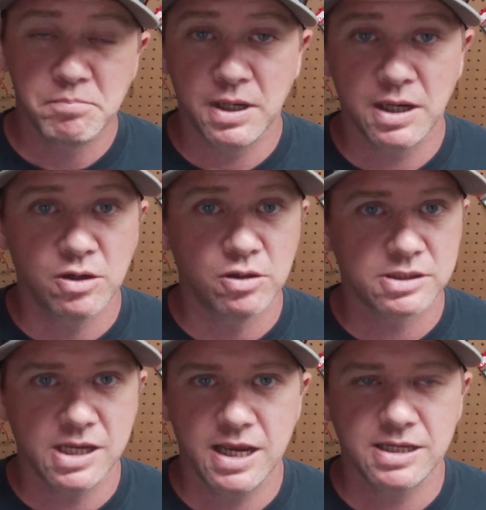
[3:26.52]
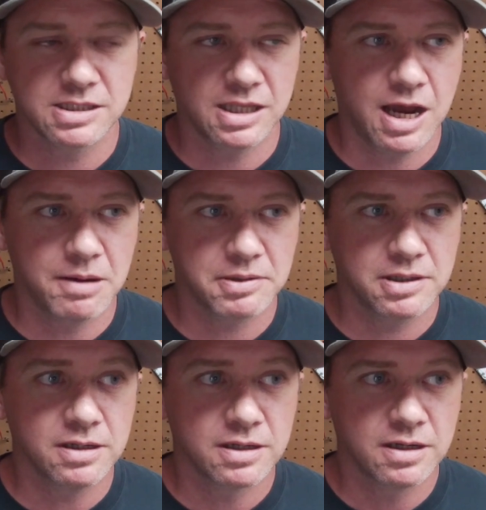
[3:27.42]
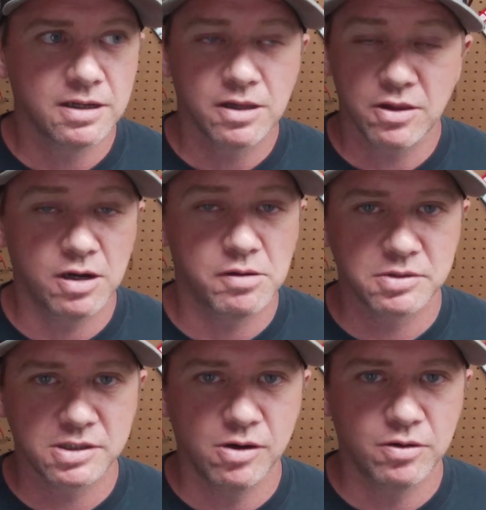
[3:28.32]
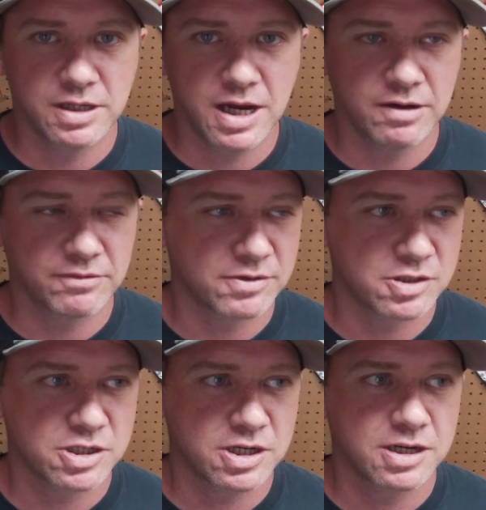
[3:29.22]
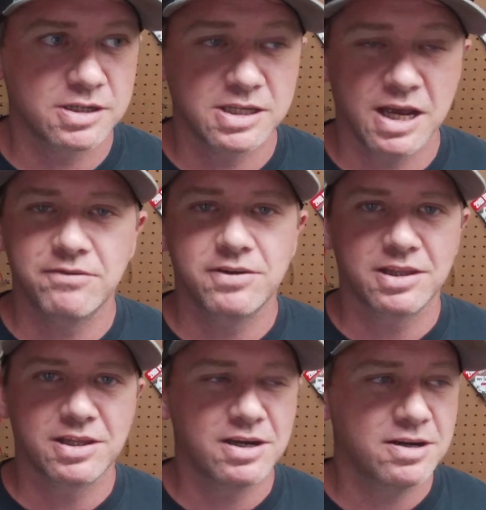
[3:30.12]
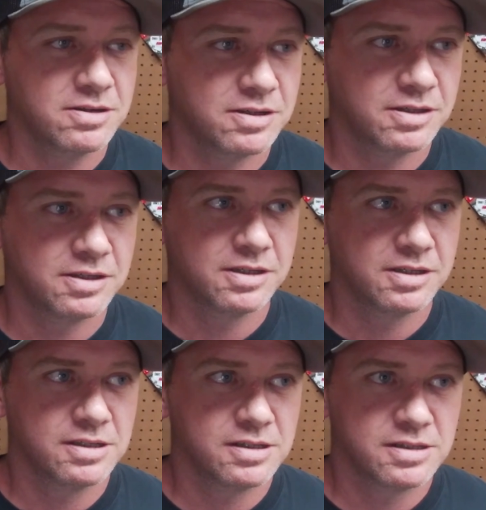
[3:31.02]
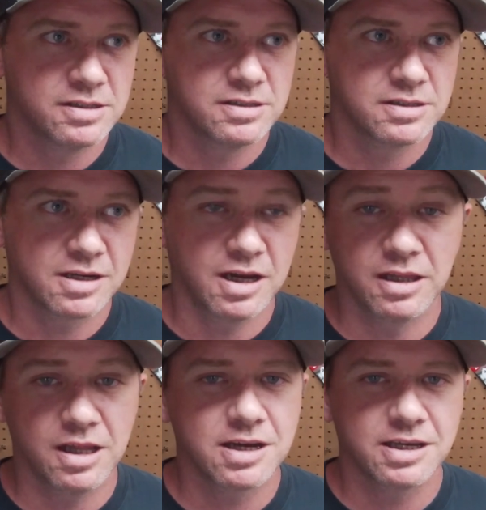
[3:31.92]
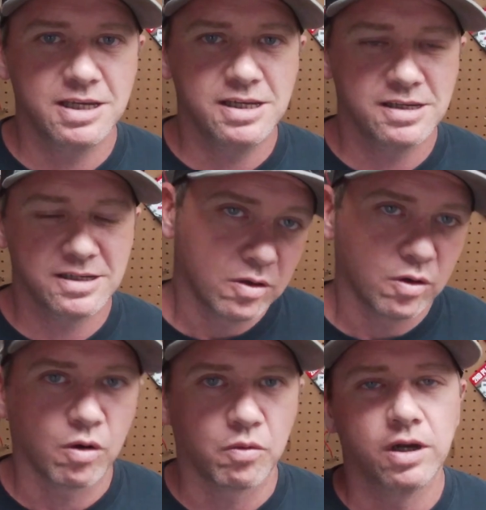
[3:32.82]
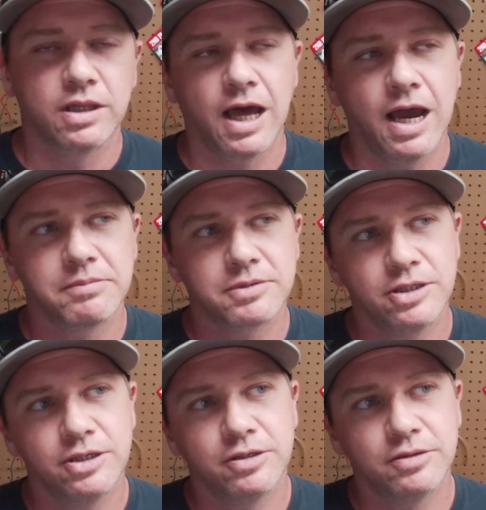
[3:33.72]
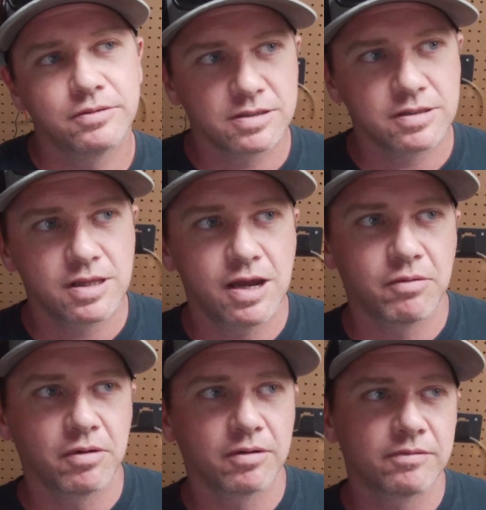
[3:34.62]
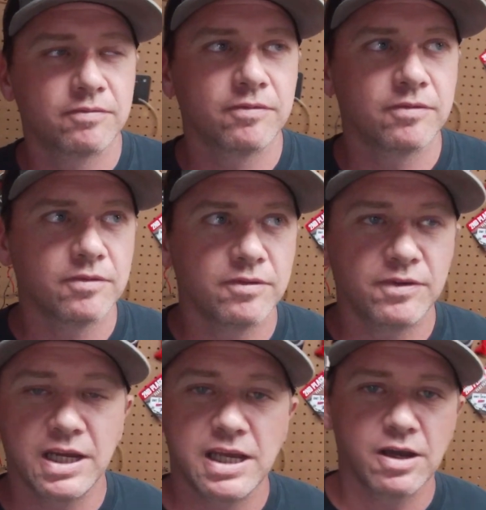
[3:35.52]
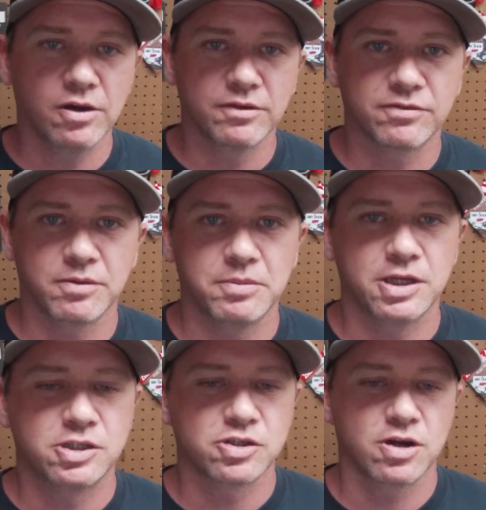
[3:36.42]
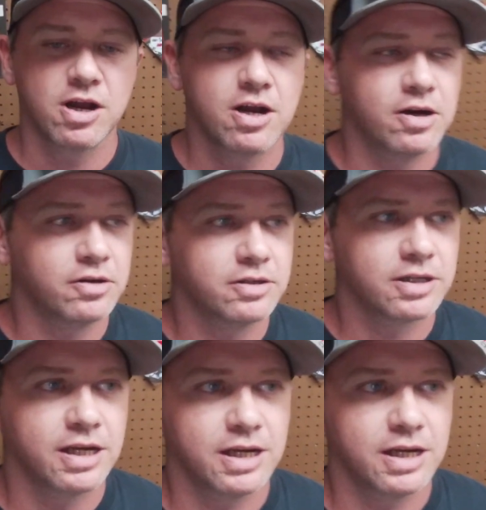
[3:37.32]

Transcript: big old tank slapper. Thought he was going down for sure, saved it though. Got lucky. Or one lap 2, they were videoing from the drone